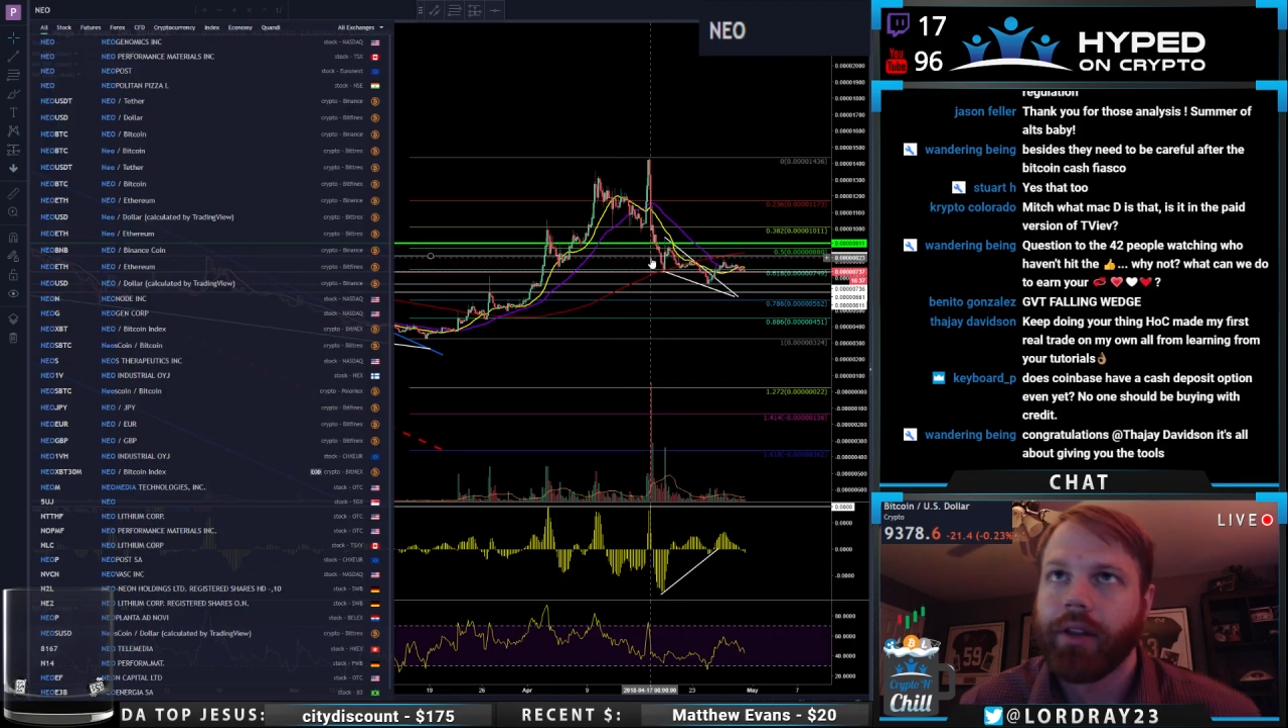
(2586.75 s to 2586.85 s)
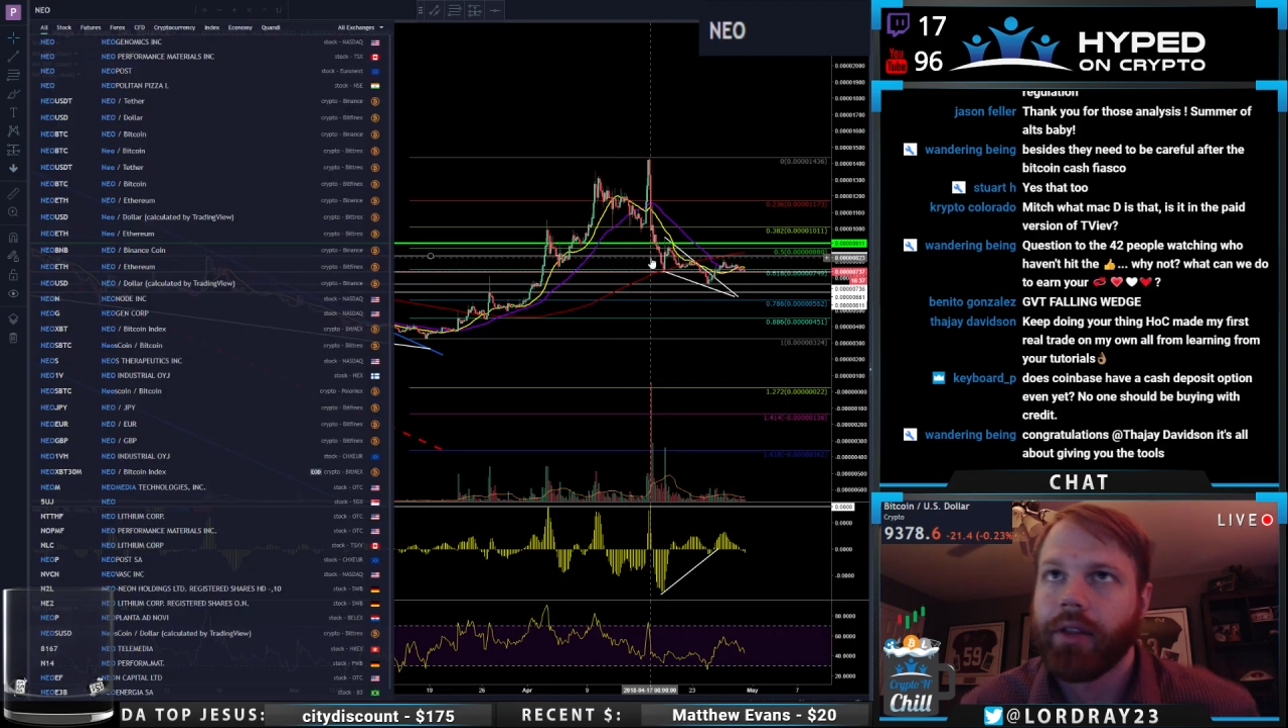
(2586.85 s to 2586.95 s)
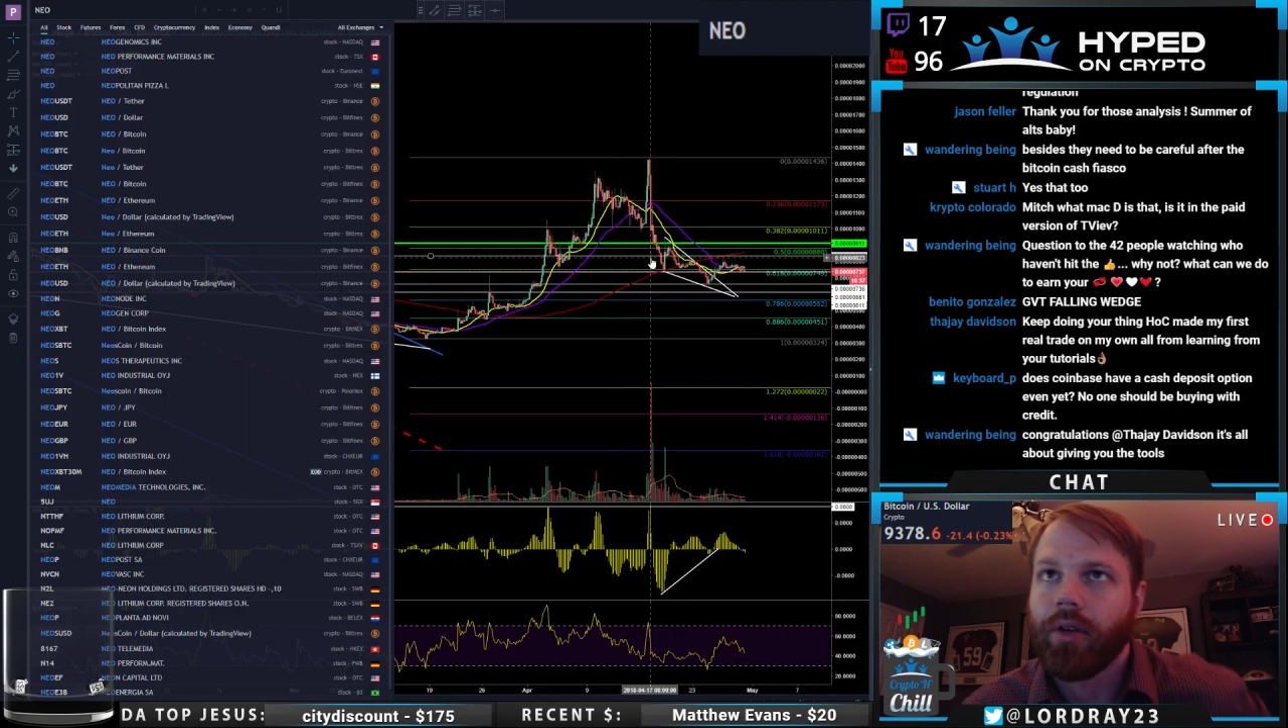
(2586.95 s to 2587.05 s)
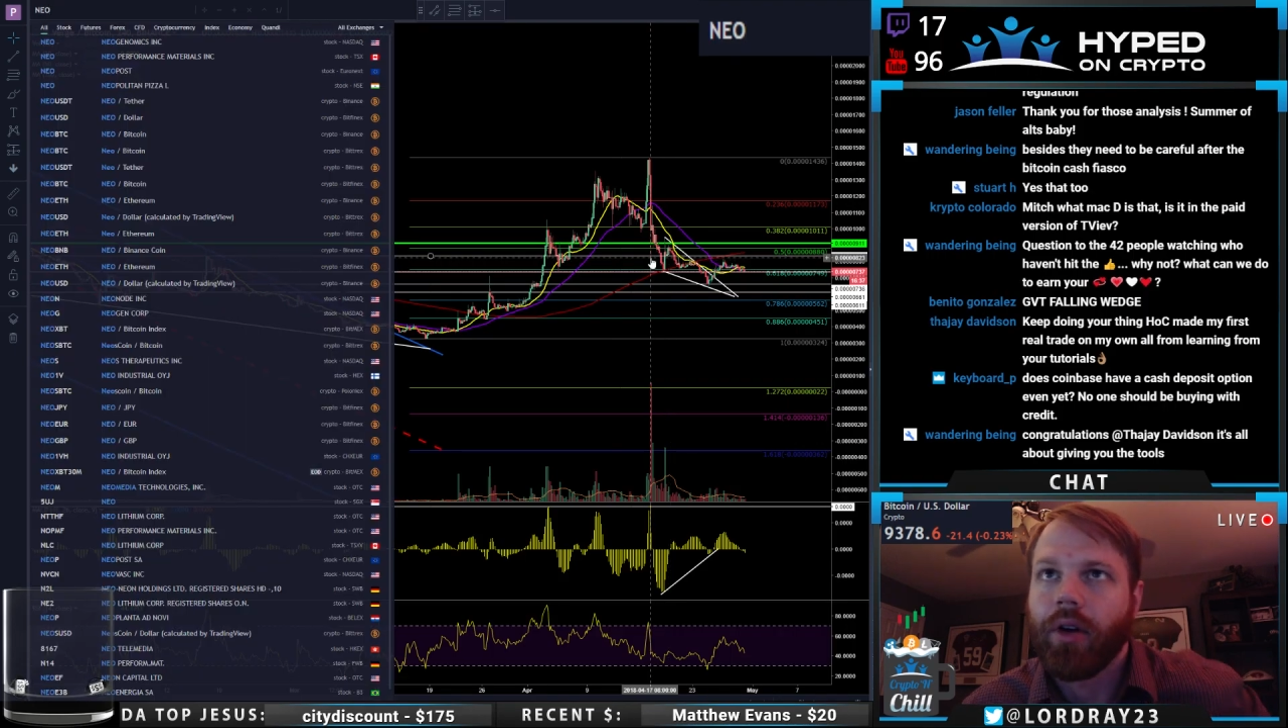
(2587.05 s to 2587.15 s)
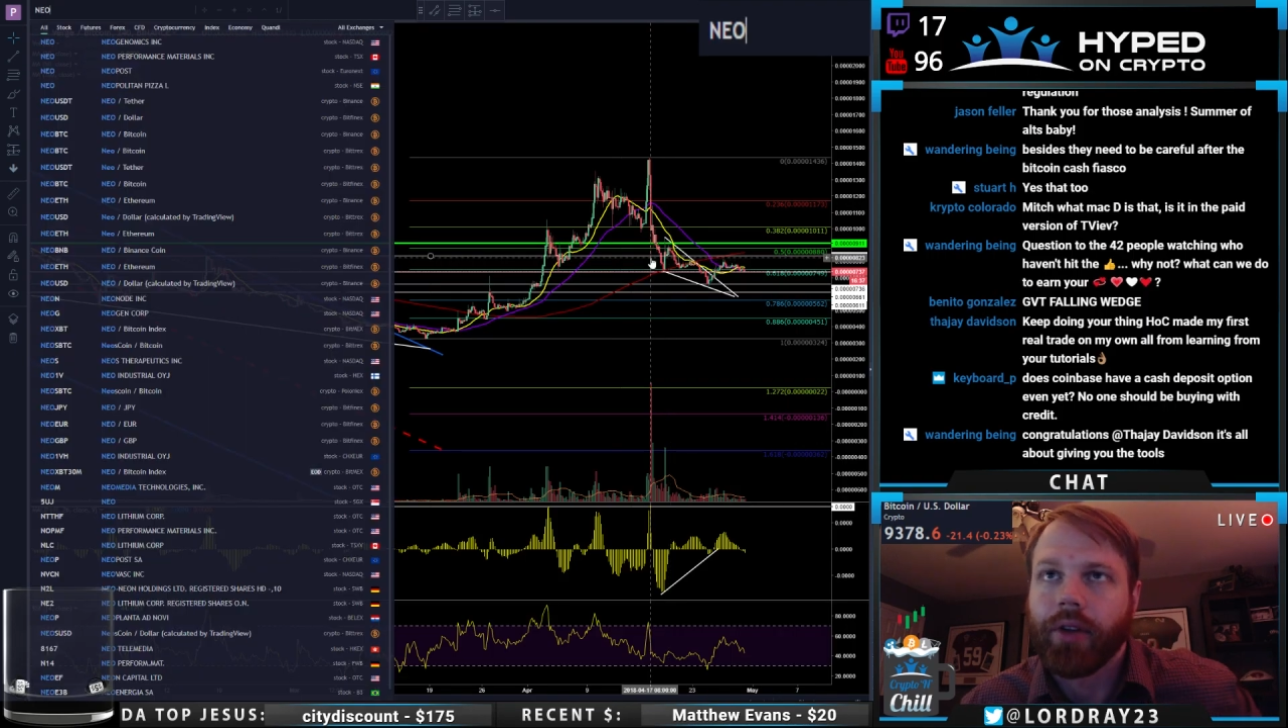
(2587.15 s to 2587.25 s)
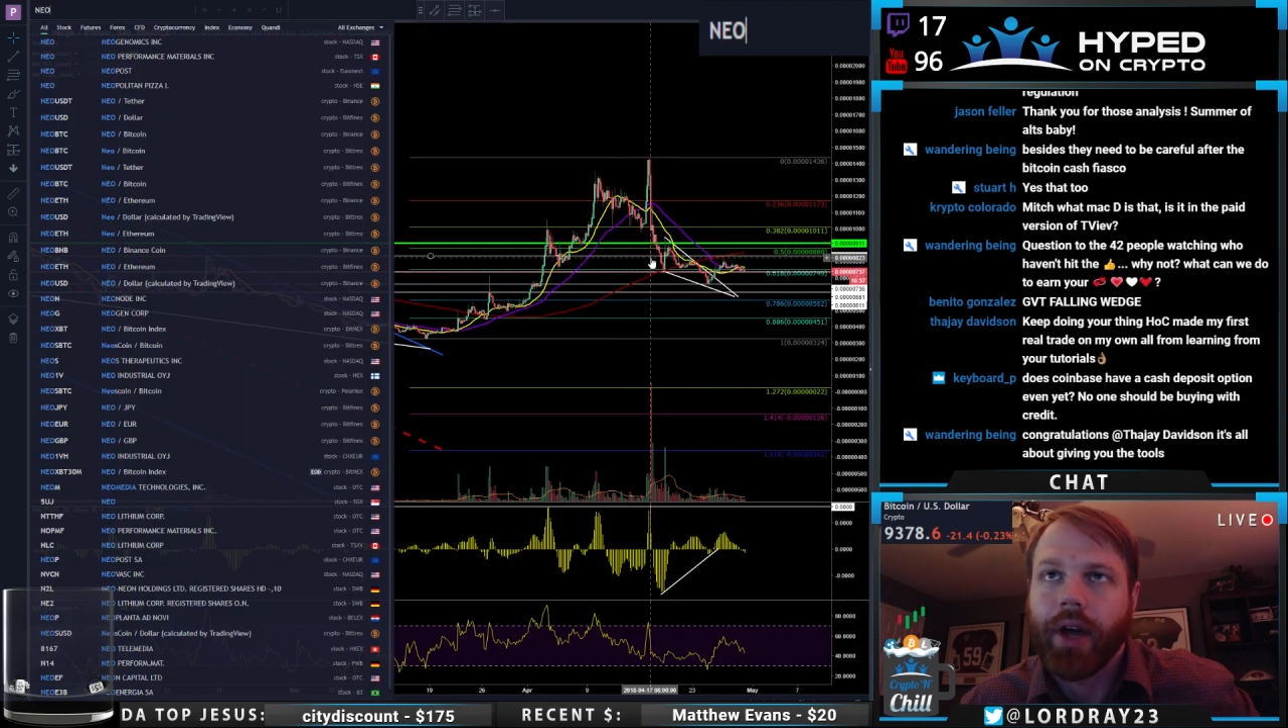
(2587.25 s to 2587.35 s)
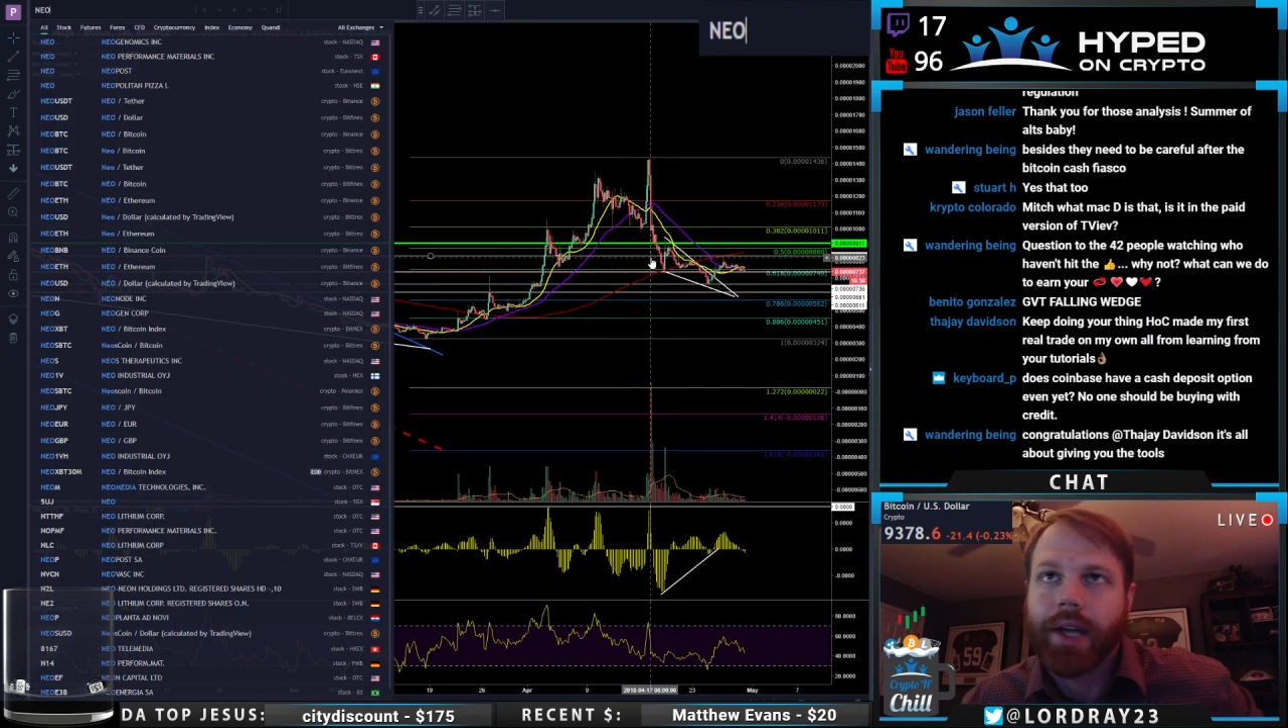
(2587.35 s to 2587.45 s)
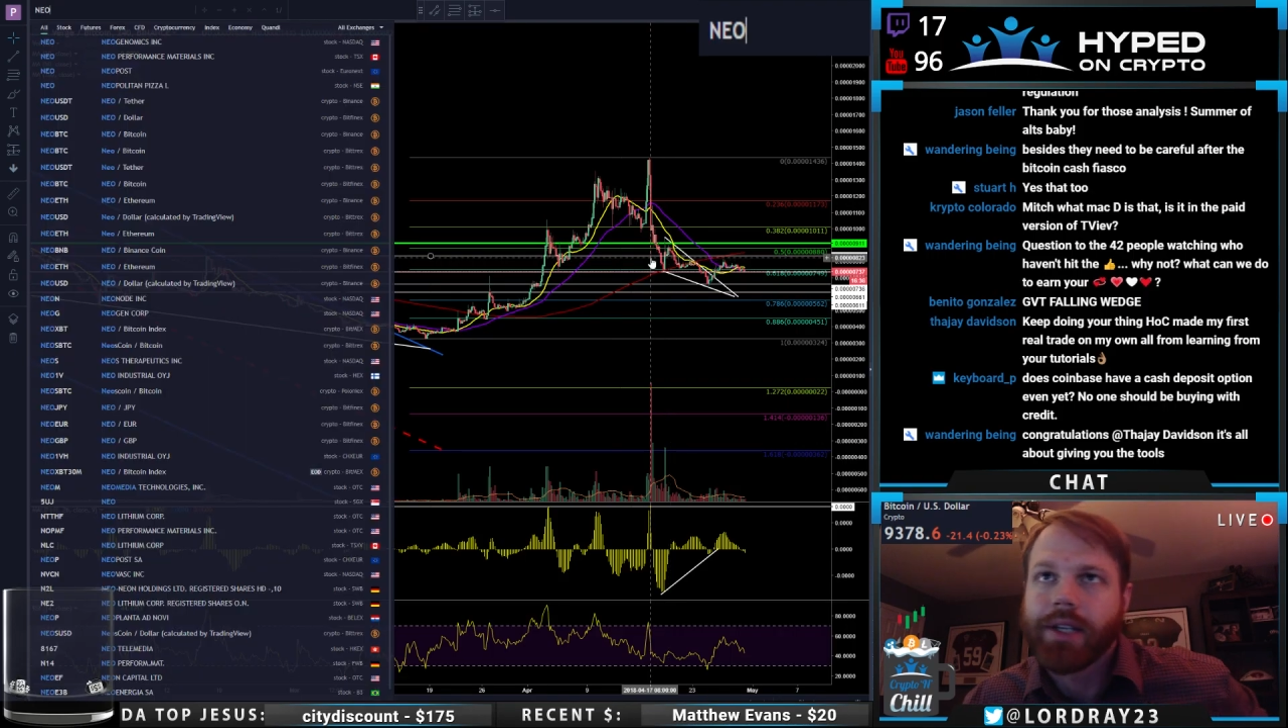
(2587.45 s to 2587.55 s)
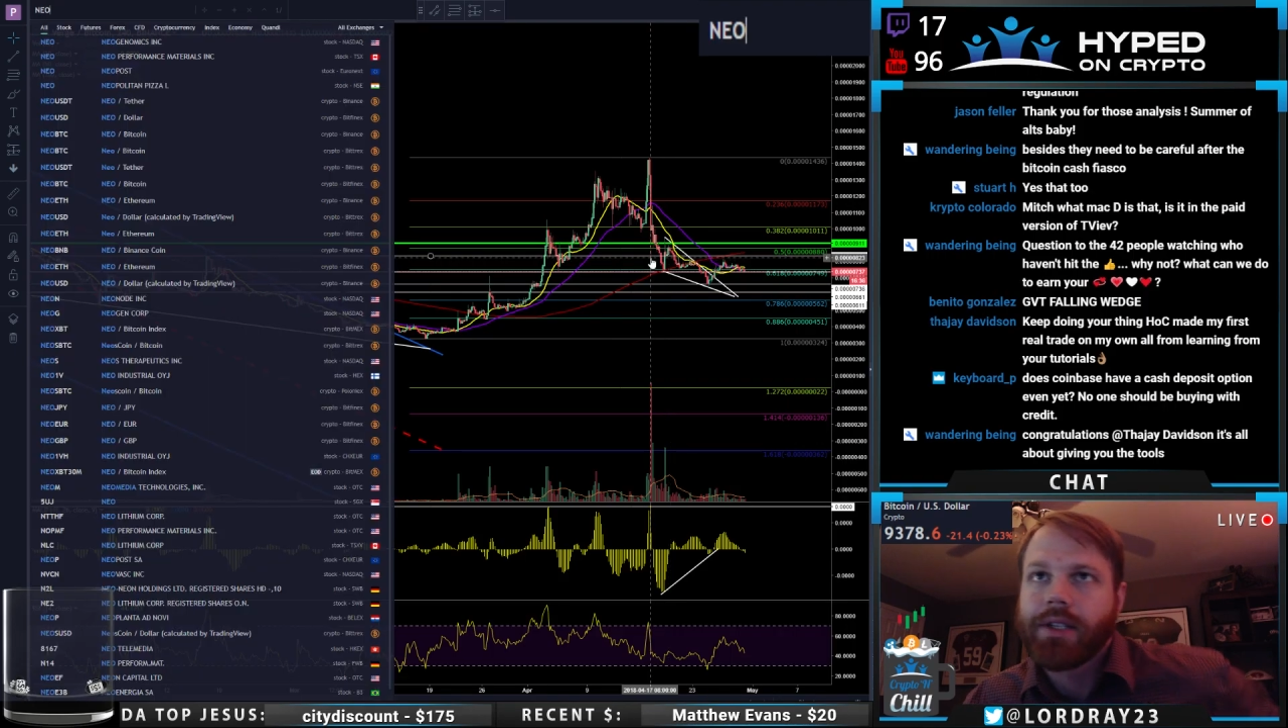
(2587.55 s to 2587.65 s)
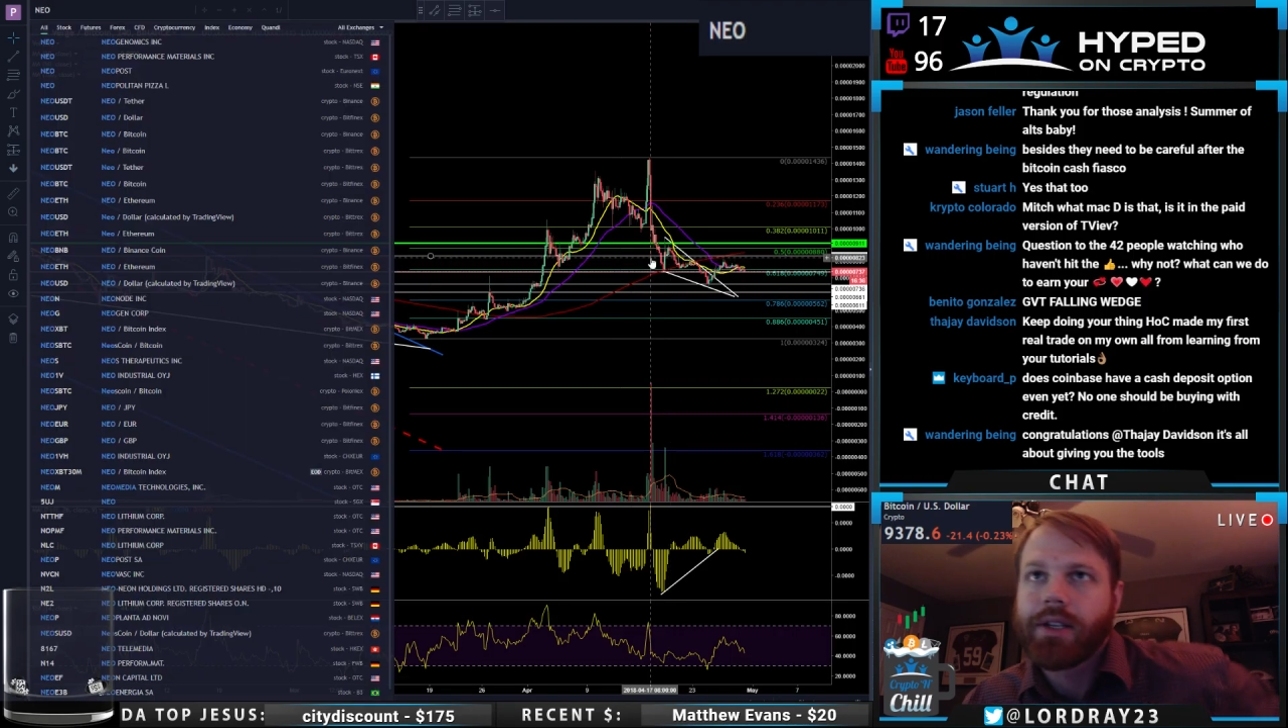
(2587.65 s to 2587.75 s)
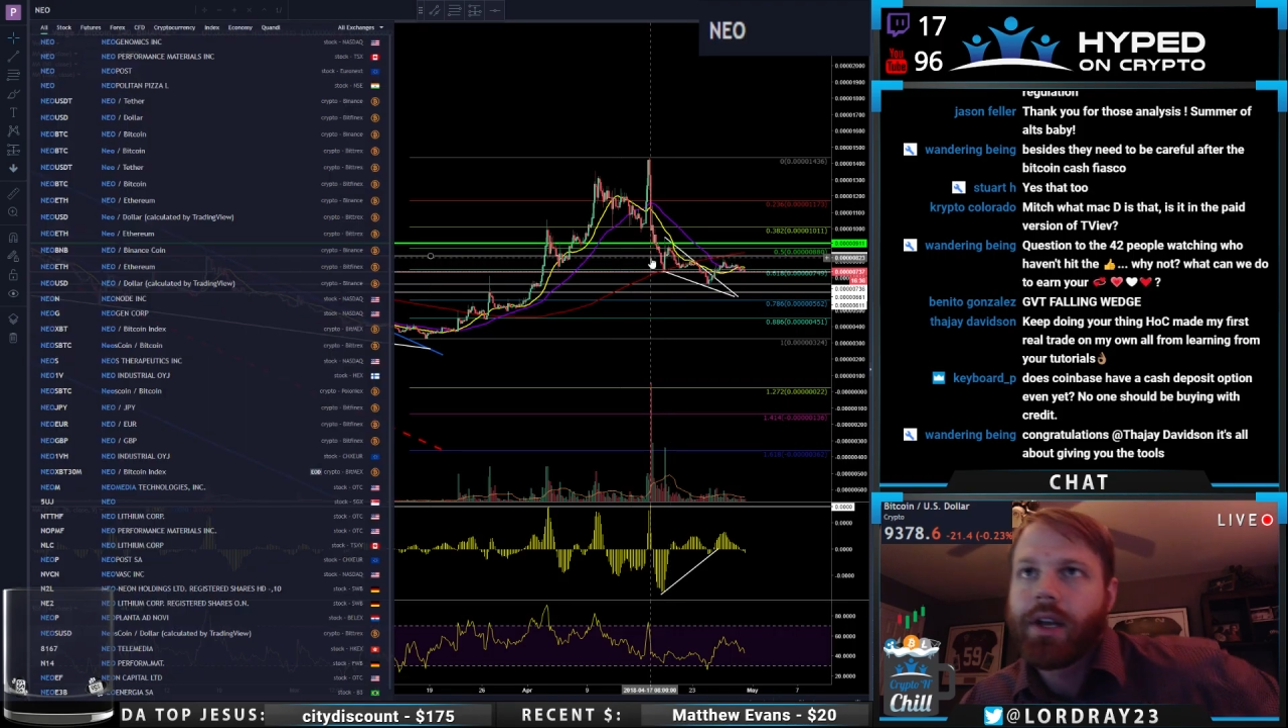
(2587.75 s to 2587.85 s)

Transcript: They're all nice.